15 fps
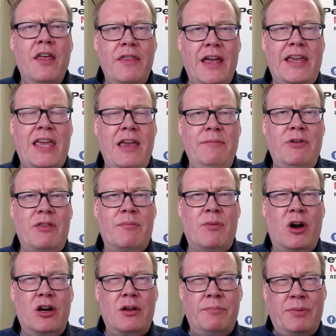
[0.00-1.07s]
that came to the
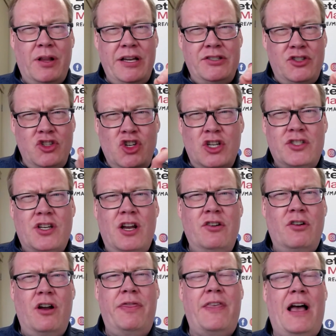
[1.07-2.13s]
marketplace, just
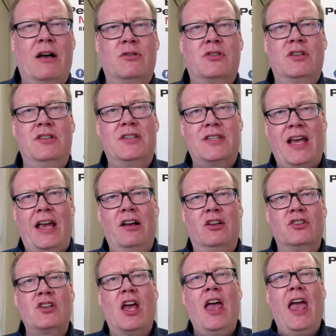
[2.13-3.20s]
under 1,000
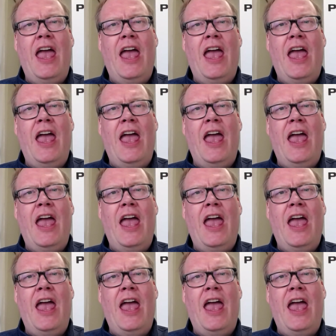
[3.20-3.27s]
sales,